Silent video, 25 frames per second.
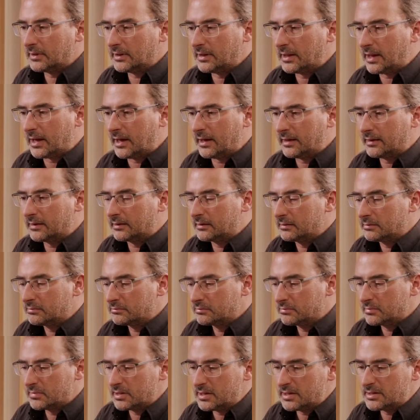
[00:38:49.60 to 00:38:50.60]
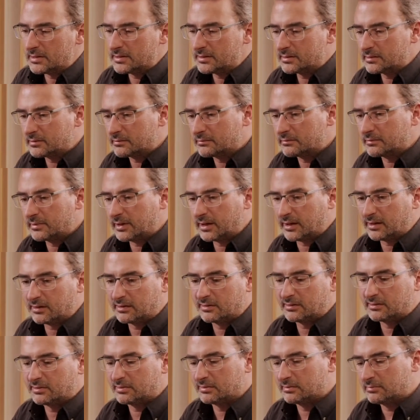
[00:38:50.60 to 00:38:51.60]
like a
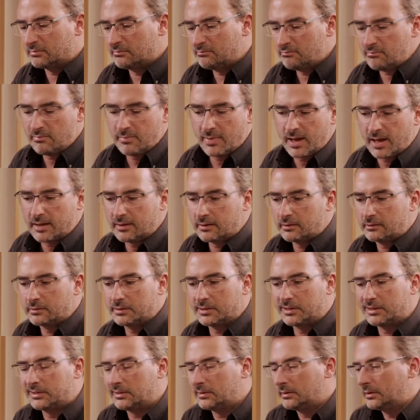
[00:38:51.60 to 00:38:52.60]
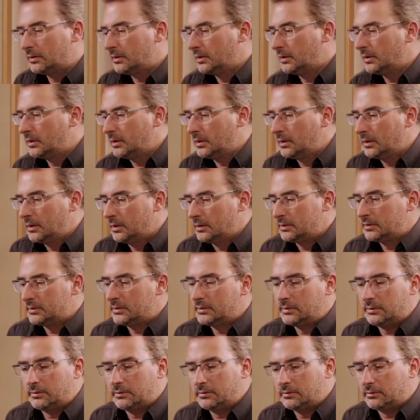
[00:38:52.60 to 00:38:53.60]
strict manual
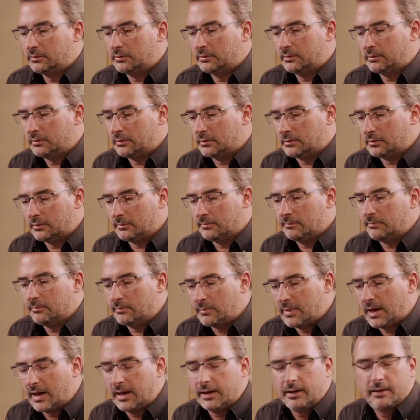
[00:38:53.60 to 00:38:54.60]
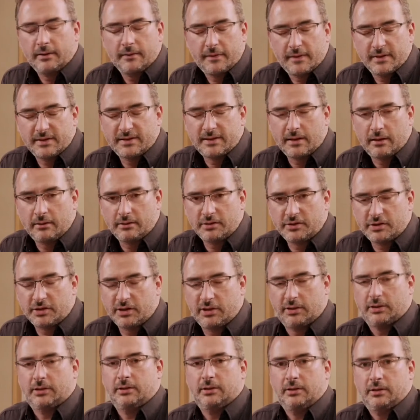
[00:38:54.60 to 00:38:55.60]
to make the sound
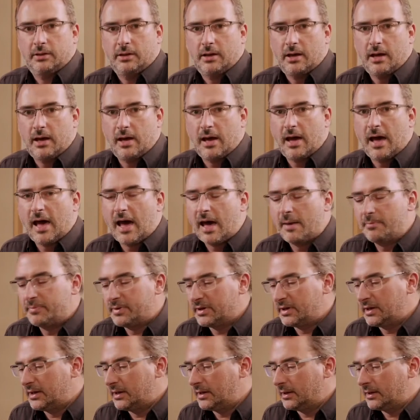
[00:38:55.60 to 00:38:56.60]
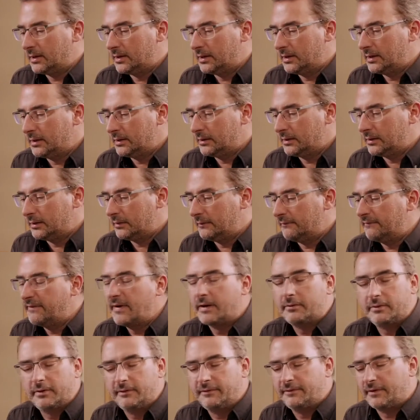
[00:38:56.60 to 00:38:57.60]
check happening in a
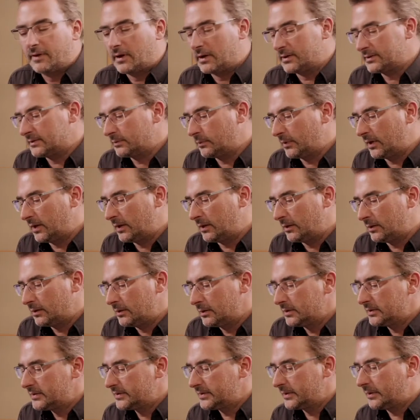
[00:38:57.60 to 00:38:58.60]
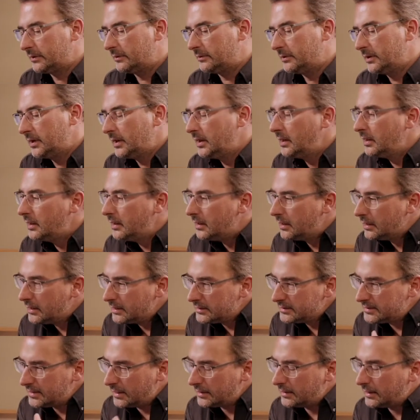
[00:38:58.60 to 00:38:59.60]
very fast way. So
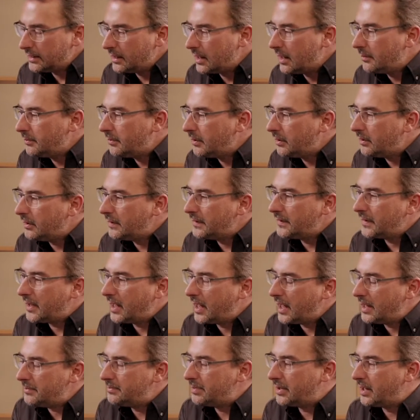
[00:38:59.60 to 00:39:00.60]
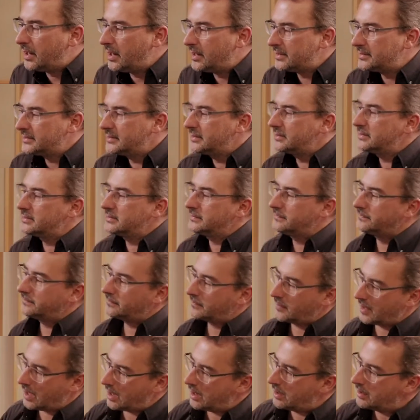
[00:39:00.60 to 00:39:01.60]
setting up all the high passes,
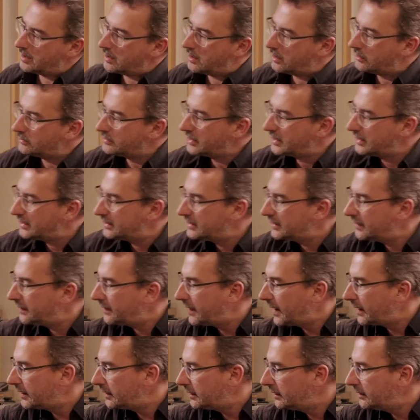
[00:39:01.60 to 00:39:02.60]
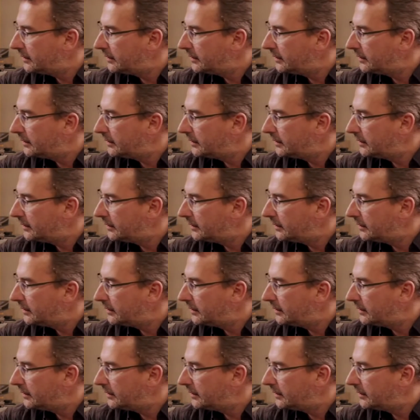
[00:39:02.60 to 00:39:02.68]
I already did that